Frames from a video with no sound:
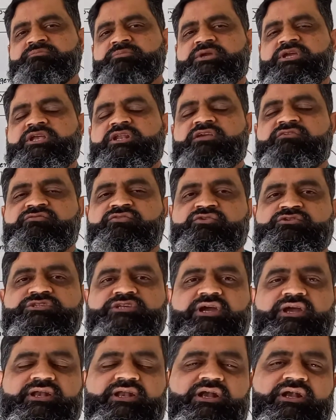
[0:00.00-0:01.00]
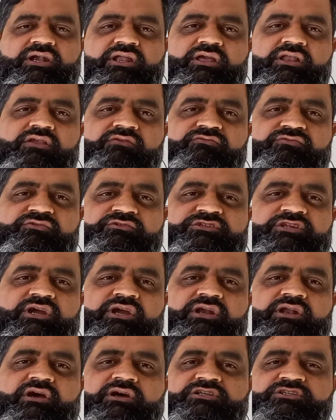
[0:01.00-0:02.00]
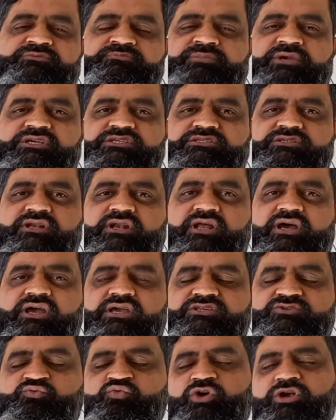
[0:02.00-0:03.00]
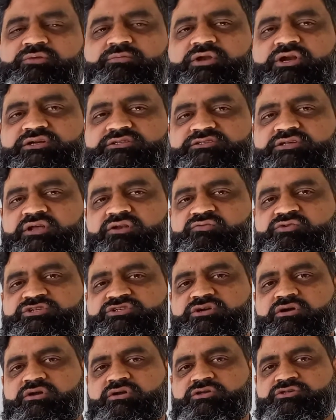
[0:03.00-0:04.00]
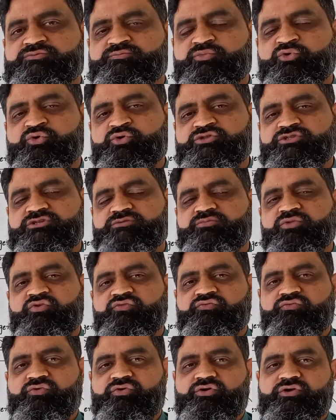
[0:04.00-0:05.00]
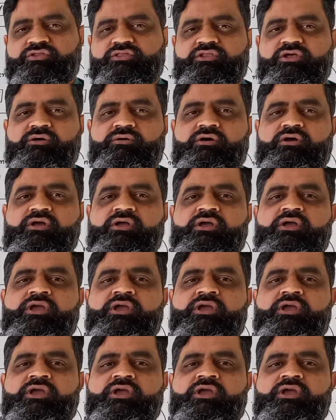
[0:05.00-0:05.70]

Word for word: B lymphocyte and T lymphocyte are specialized white blood cells which are responsible for the